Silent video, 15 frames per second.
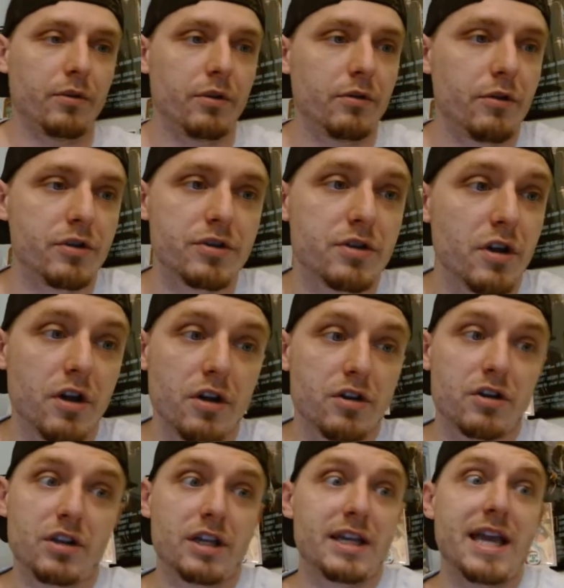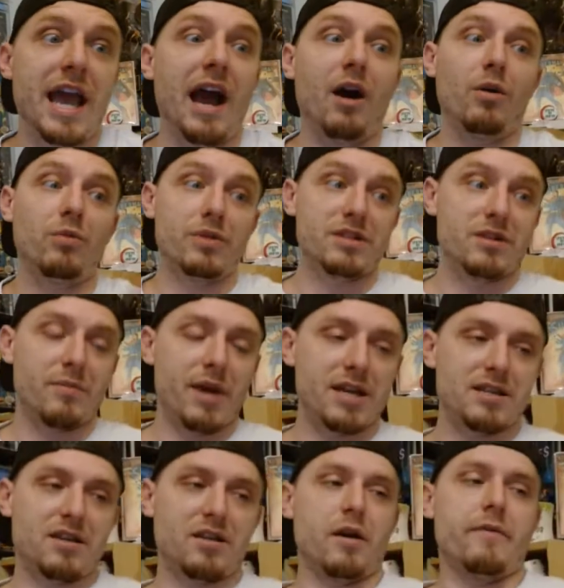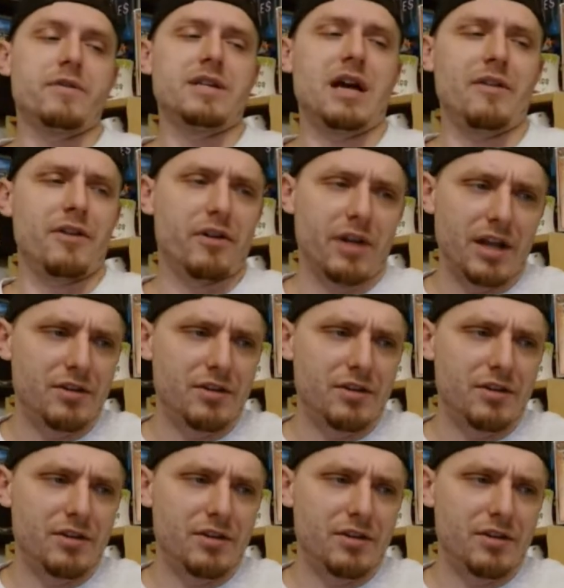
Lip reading: There's countless amazing covers out there,